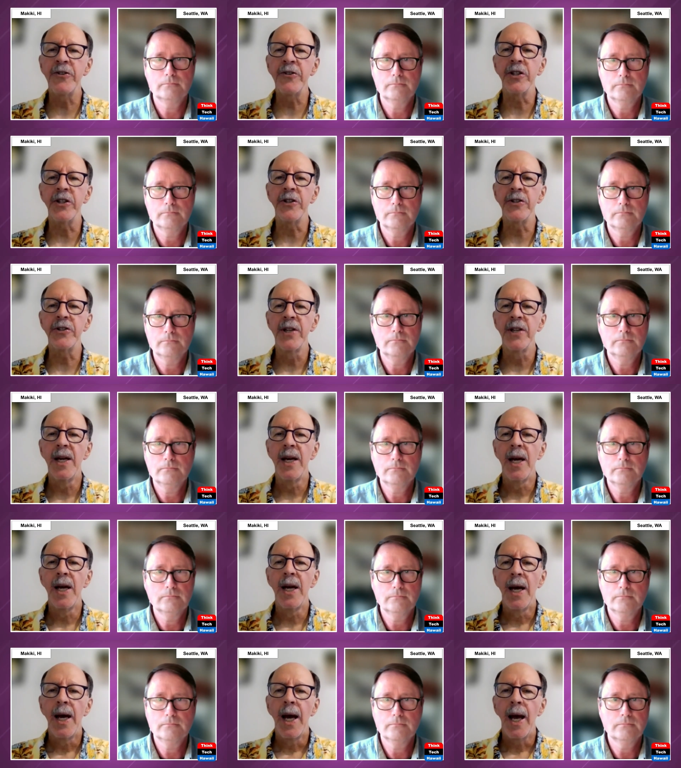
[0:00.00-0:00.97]
Speaker 1: changes.
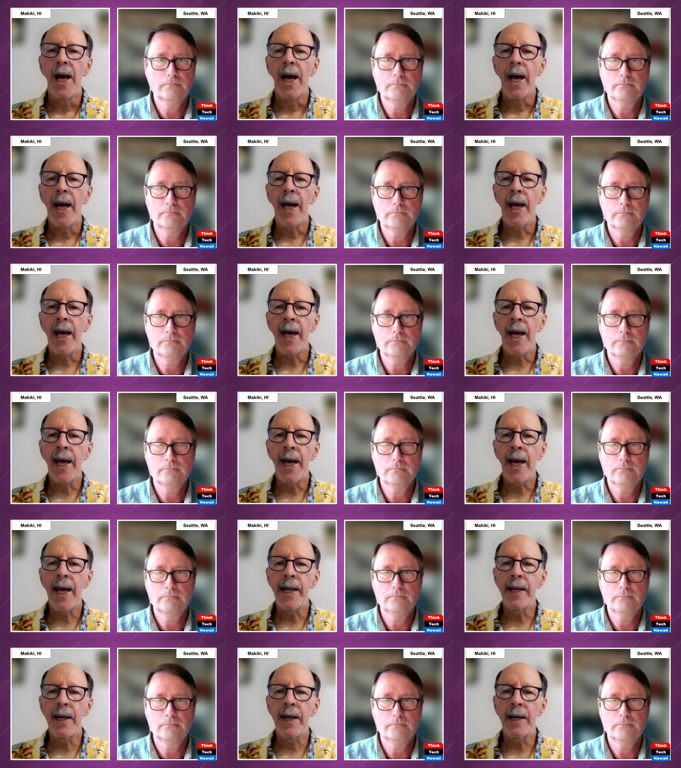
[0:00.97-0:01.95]

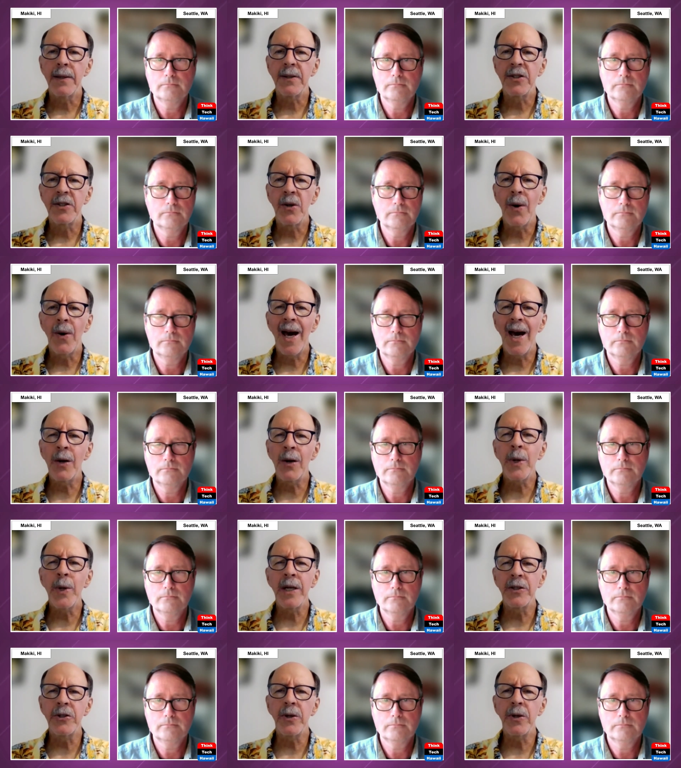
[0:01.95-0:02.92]
And uh, so how
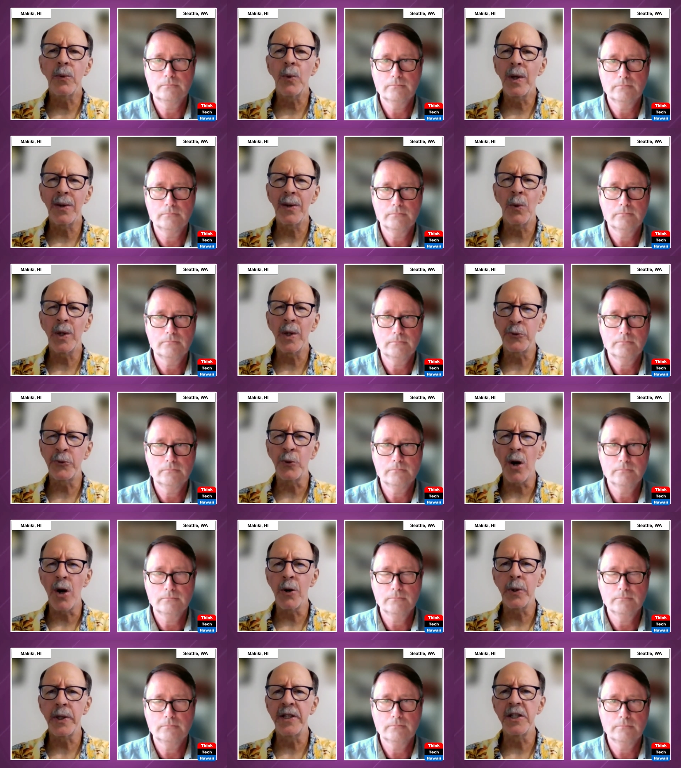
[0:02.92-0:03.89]
do we under, what, what's
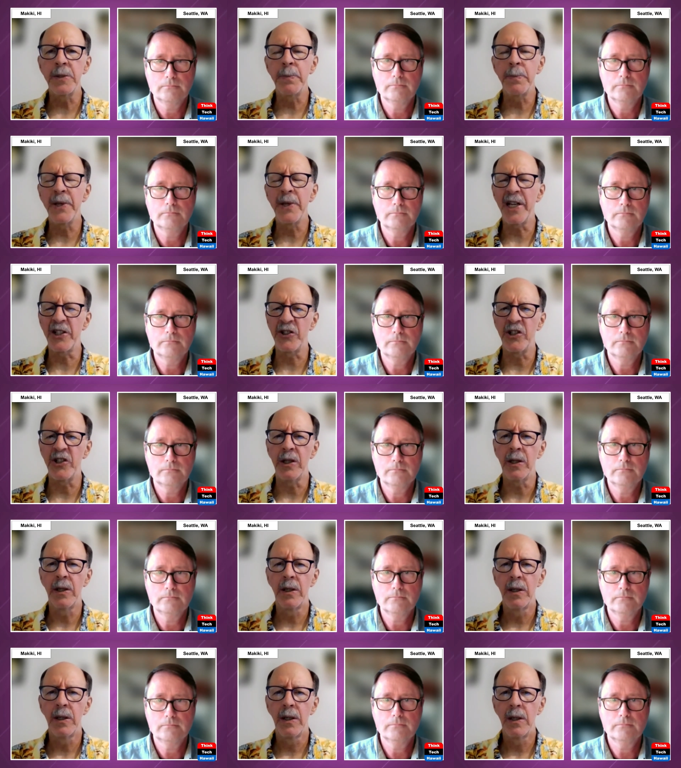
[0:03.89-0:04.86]
wrong with this picture?
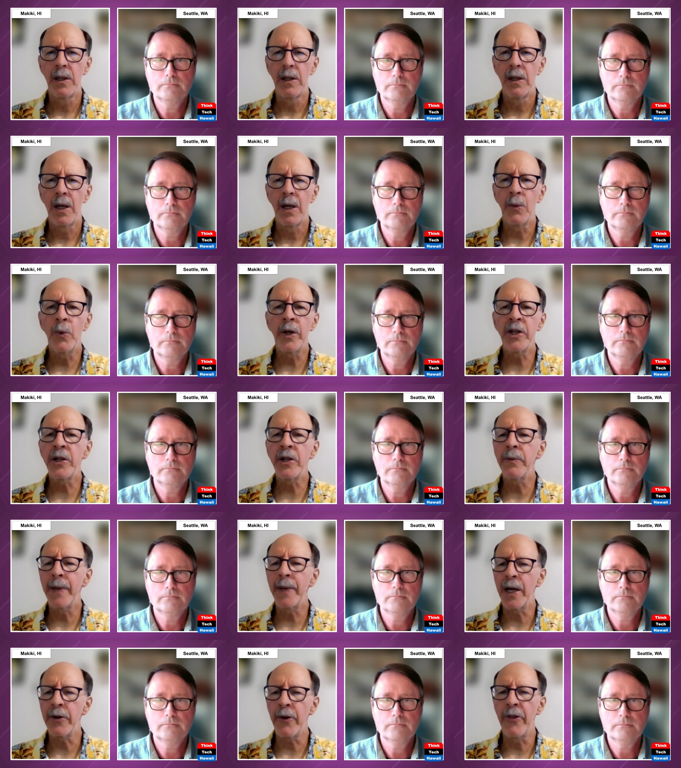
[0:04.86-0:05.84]
I'm
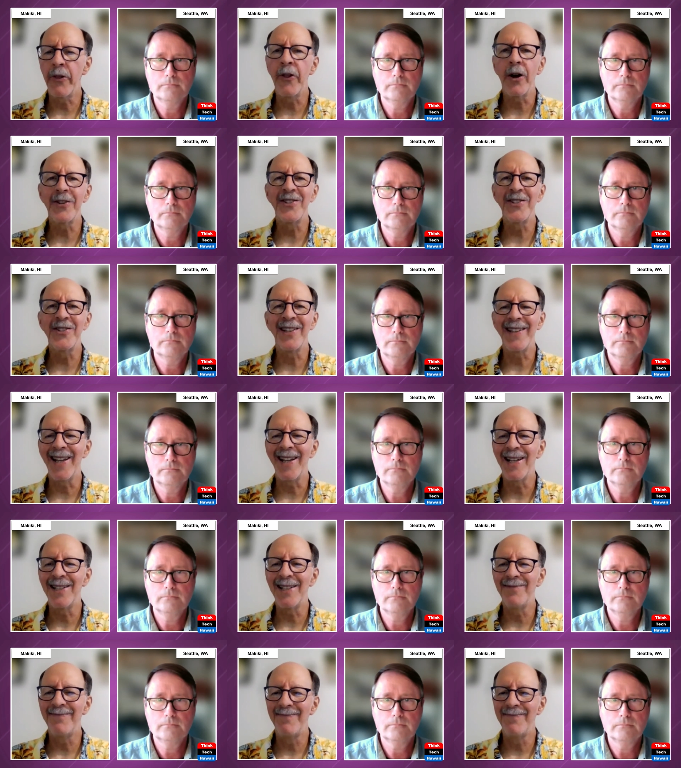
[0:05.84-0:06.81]
wondering about your thoughts on
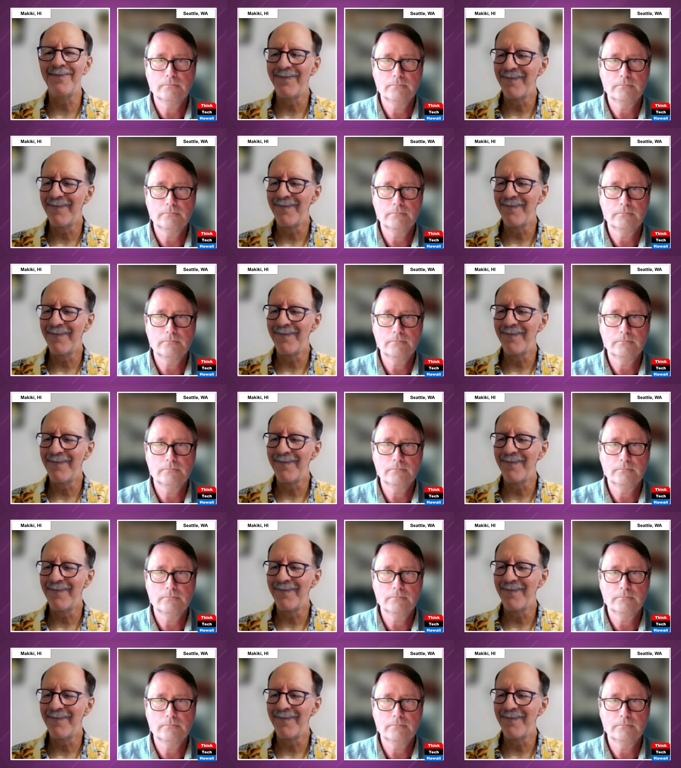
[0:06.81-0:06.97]
that.